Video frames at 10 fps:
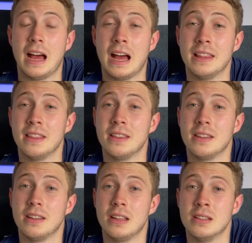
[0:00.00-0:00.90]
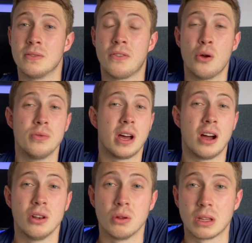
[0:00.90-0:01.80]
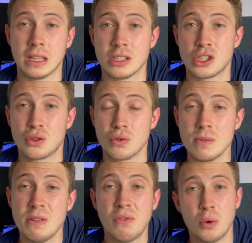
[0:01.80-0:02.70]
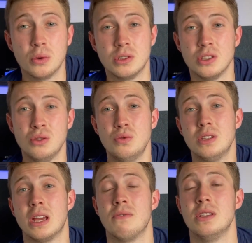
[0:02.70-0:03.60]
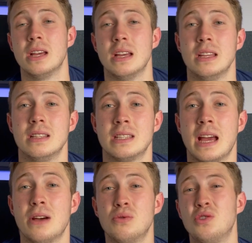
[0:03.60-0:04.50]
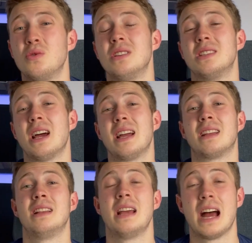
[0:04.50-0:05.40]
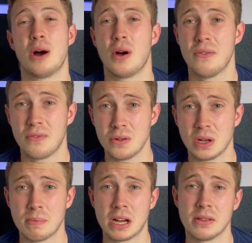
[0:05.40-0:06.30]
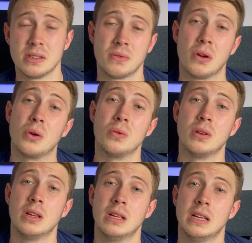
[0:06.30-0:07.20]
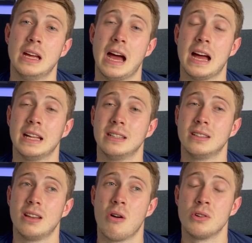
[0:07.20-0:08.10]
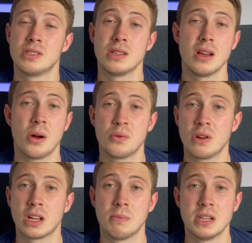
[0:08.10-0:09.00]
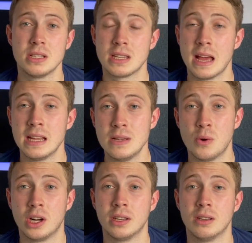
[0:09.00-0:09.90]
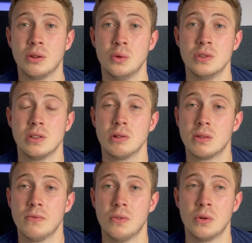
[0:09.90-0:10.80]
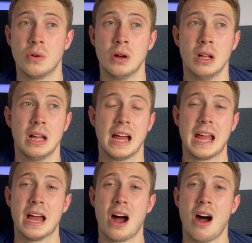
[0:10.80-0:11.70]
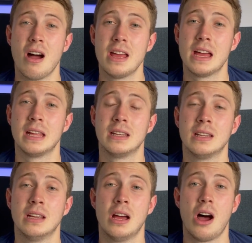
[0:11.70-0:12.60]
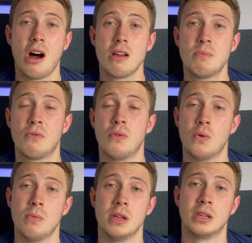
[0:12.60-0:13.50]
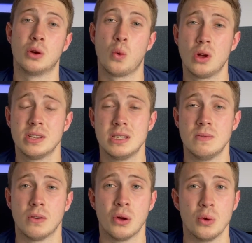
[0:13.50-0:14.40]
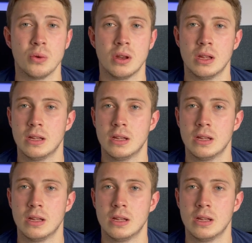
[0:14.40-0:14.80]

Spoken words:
and is a phone that I look extremely forward to using every day, tells you exactly how I feel about this phone. And honestly, I would recommend it to anyone who is looking for a high-end, high-performing, quality phone,